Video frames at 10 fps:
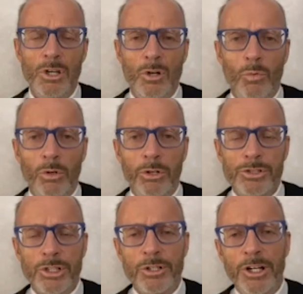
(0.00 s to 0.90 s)
Well, those
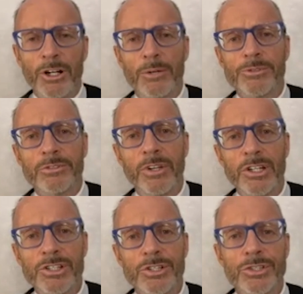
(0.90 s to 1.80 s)
are great
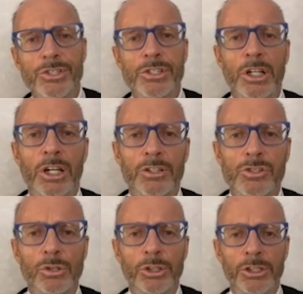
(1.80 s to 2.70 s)
observations,
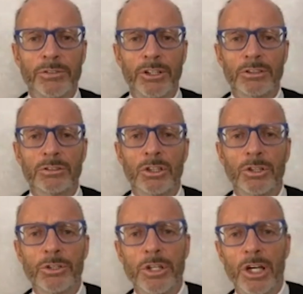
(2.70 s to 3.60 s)
Julie, if I can call
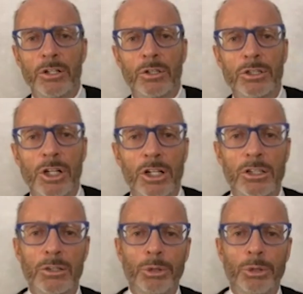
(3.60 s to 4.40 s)
you that, or Dr.